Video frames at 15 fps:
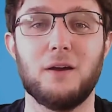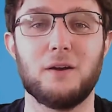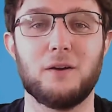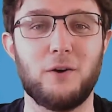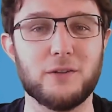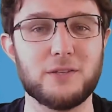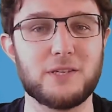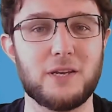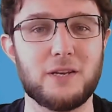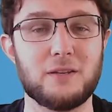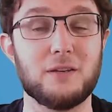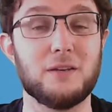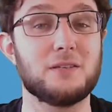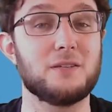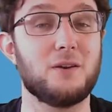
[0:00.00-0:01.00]
Consent
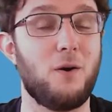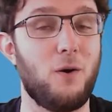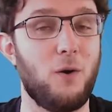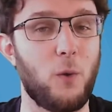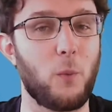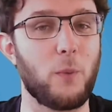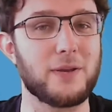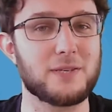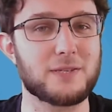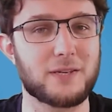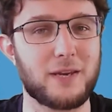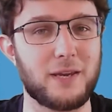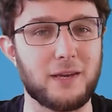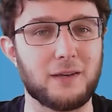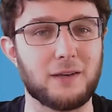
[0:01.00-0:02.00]
is always
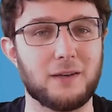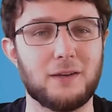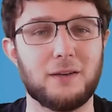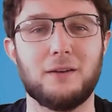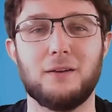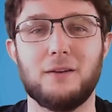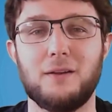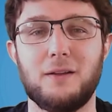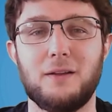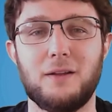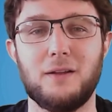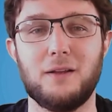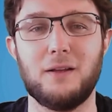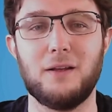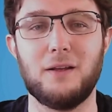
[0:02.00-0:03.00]
king.
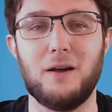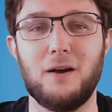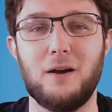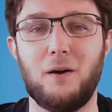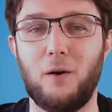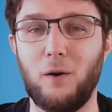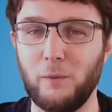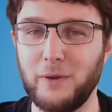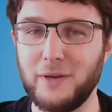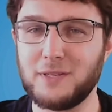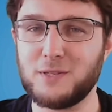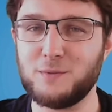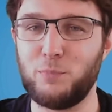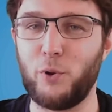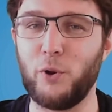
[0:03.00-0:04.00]

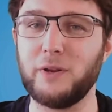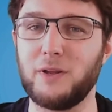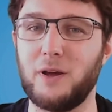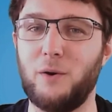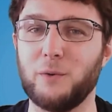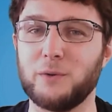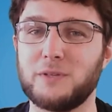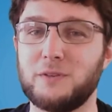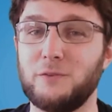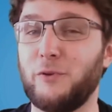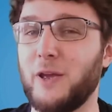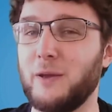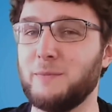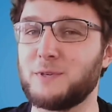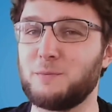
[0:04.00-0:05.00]
Always point out the
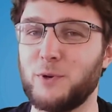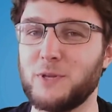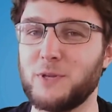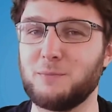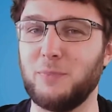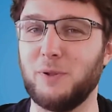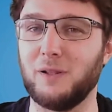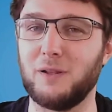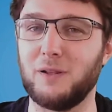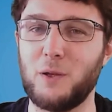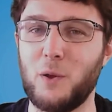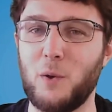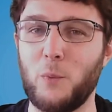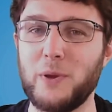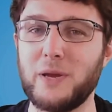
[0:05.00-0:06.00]
famous principle.
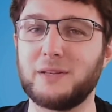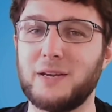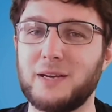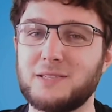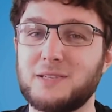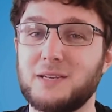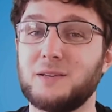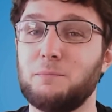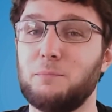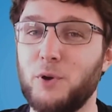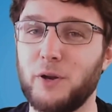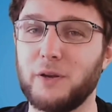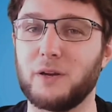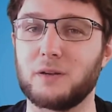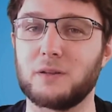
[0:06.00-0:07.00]
We are testing the
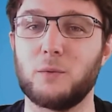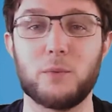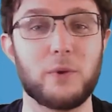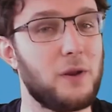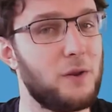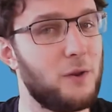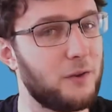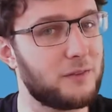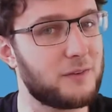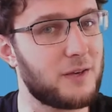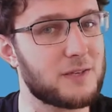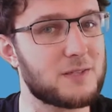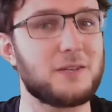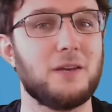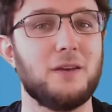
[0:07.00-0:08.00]
product, we are not
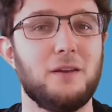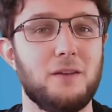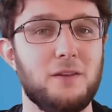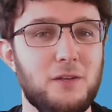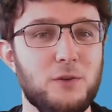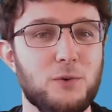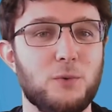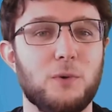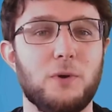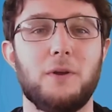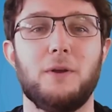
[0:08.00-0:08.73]
testing you.